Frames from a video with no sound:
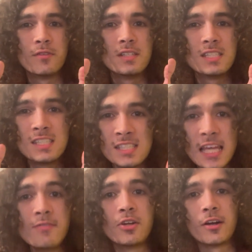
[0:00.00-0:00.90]

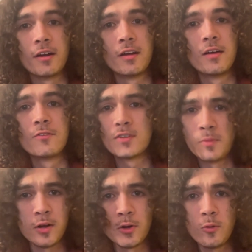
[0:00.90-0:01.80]
savior for
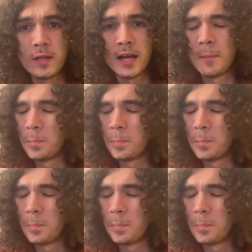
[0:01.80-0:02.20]
Mongolia,